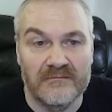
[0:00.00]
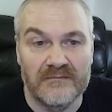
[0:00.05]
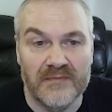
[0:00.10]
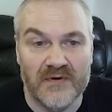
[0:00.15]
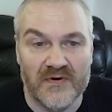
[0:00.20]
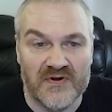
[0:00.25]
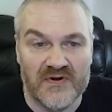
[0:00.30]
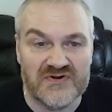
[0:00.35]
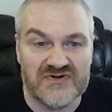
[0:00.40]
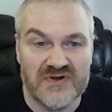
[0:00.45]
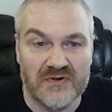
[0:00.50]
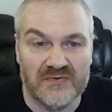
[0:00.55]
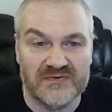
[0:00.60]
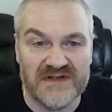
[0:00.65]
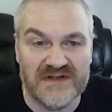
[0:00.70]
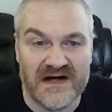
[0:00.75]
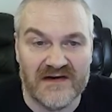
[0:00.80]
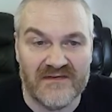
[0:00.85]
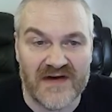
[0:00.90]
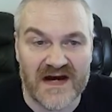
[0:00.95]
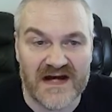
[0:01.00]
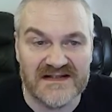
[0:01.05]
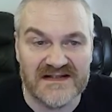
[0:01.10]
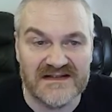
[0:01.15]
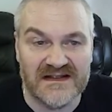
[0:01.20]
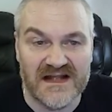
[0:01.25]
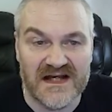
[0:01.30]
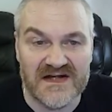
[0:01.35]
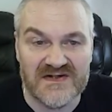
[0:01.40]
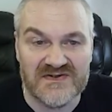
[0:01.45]
But there's no
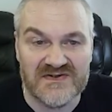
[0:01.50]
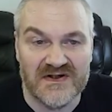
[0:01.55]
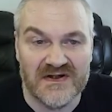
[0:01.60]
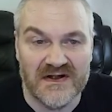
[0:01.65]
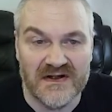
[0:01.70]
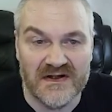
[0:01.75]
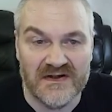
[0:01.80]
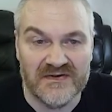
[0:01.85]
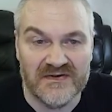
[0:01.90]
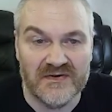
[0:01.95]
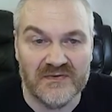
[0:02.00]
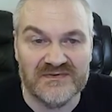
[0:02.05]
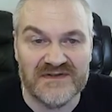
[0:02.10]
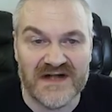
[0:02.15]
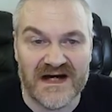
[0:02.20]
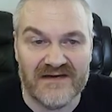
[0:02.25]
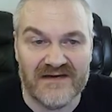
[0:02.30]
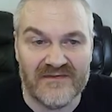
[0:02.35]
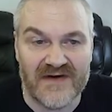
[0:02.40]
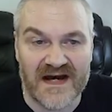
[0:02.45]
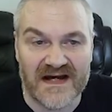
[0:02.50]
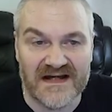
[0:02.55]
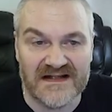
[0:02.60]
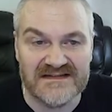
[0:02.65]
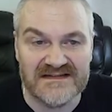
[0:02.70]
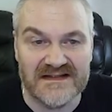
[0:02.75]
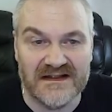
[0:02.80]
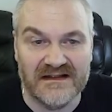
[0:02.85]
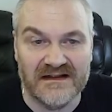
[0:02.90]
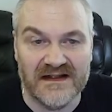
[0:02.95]
direct
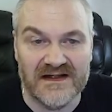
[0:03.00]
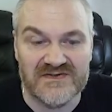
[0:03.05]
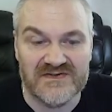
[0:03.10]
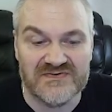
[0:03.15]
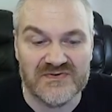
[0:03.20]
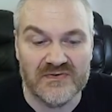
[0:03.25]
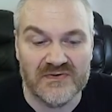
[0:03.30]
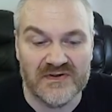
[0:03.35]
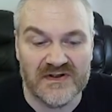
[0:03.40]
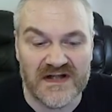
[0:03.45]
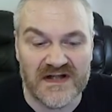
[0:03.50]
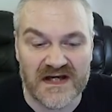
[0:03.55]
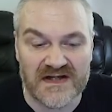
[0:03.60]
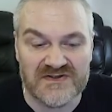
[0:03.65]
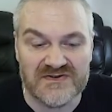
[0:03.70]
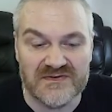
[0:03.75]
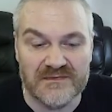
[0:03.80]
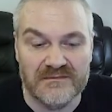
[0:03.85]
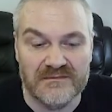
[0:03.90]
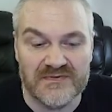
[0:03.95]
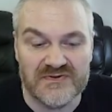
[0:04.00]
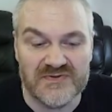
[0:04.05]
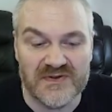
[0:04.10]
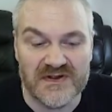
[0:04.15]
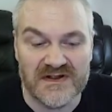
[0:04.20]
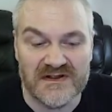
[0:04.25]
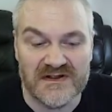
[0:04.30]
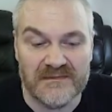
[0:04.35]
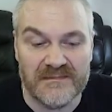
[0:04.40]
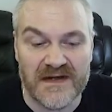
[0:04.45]
electrical connection
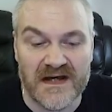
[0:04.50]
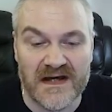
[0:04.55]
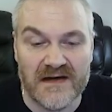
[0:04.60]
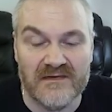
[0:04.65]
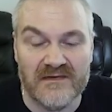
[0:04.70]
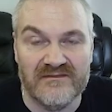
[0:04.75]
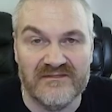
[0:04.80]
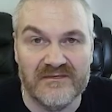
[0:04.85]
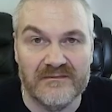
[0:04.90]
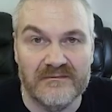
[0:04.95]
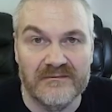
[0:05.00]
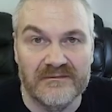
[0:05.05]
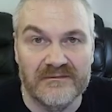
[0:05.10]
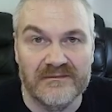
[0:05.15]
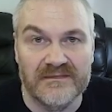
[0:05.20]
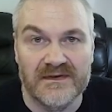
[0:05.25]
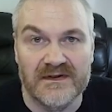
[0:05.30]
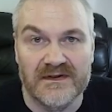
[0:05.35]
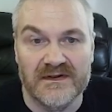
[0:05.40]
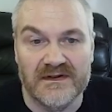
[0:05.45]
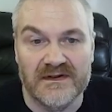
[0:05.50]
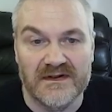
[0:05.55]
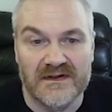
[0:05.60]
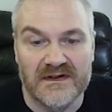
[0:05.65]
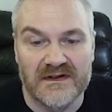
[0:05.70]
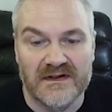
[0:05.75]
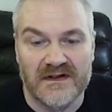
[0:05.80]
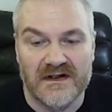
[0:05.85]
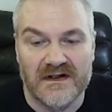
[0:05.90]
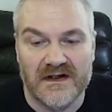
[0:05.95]
between the pair of them.
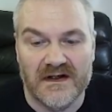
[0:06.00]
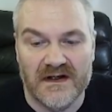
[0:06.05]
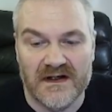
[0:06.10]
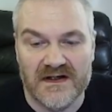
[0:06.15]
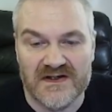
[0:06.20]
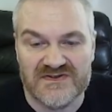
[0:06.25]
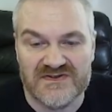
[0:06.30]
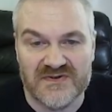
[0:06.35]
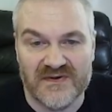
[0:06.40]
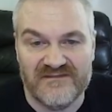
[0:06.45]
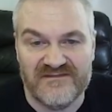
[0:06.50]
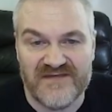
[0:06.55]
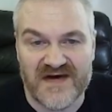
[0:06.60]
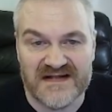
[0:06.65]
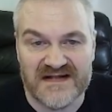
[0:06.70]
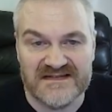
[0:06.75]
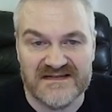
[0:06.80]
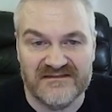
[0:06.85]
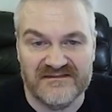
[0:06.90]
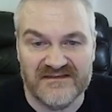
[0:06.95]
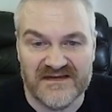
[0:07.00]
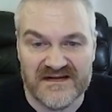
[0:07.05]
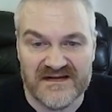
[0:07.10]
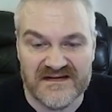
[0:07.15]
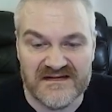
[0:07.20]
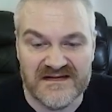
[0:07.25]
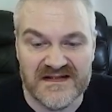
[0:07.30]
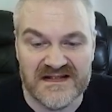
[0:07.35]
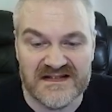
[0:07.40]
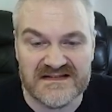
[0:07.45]
So
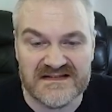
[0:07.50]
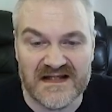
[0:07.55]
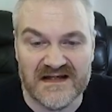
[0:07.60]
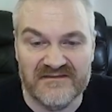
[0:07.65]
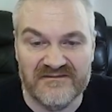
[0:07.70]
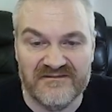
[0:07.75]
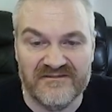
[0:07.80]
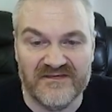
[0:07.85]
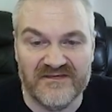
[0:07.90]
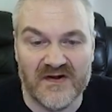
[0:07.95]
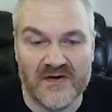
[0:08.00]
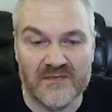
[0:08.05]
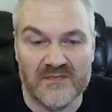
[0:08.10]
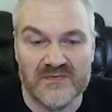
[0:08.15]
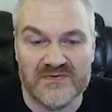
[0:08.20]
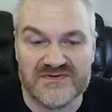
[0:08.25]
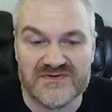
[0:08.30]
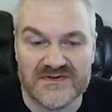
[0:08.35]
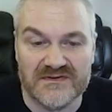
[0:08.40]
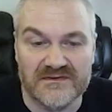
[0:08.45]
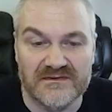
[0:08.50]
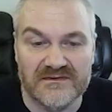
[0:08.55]
effectively this can float.